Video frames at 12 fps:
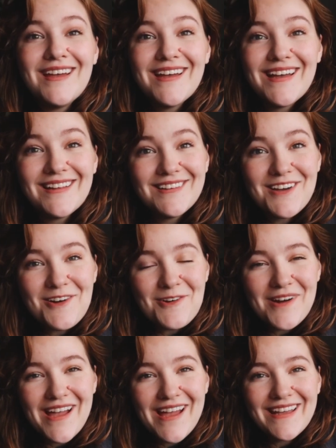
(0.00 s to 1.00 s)
Hello
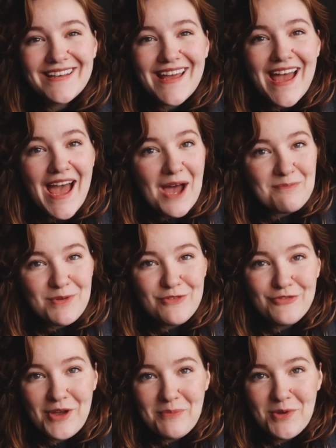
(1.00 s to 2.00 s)
and happy
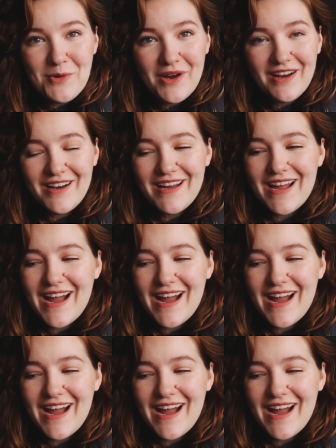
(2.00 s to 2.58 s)
February.